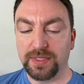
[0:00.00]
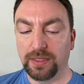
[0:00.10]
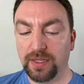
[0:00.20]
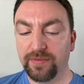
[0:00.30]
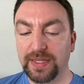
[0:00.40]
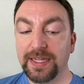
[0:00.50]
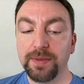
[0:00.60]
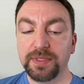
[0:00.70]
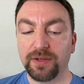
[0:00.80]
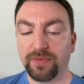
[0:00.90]
the love that
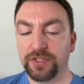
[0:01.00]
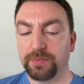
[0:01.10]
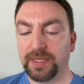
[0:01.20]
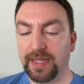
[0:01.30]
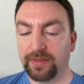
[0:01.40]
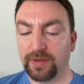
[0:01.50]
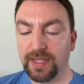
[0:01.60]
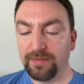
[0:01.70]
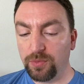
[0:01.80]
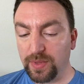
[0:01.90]
keeps their friendship together
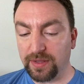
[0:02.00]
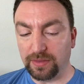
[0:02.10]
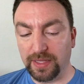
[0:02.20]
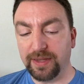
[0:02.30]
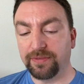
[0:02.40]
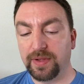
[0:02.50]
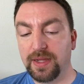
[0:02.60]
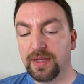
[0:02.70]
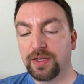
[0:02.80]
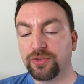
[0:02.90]
even when their life
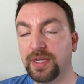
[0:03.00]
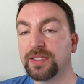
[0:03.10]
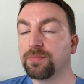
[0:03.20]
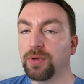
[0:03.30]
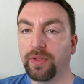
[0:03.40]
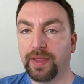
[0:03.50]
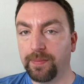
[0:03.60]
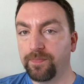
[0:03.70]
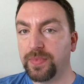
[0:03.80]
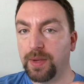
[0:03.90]
tries to pull
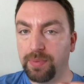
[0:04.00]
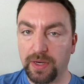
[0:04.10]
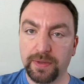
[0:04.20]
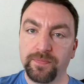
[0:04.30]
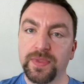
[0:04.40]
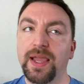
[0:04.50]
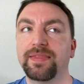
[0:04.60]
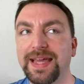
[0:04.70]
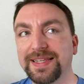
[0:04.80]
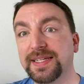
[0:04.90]
them apart.
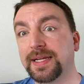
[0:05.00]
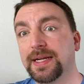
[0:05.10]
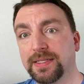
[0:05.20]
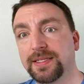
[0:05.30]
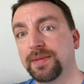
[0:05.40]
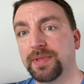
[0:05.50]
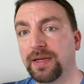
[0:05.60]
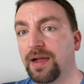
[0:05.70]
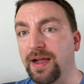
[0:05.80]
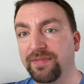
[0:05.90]
That is a concept
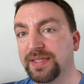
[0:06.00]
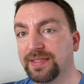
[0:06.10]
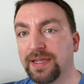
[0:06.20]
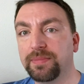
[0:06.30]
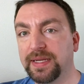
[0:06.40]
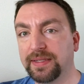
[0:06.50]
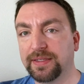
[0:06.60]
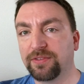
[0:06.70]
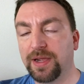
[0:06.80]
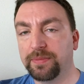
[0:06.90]
that obviously immediately
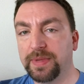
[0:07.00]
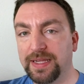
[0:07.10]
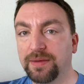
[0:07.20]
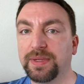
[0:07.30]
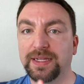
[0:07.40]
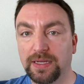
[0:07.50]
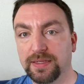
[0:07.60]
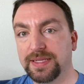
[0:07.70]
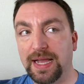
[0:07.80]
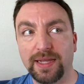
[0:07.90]
grabbed me in
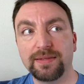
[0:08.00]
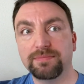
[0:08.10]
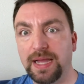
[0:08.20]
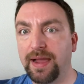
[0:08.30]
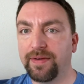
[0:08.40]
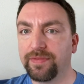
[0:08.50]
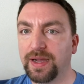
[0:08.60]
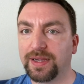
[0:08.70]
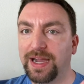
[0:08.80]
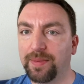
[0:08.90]
because I have
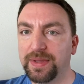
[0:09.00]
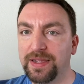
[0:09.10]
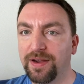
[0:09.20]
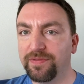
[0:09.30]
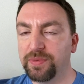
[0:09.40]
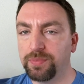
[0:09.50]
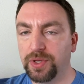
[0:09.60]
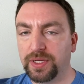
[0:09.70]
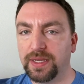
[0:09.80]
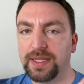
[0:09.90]
a copy of the
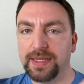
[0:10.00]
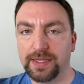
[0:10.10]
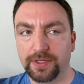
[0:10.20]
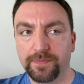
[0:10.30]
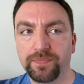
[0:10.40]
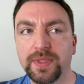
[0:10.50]
book here.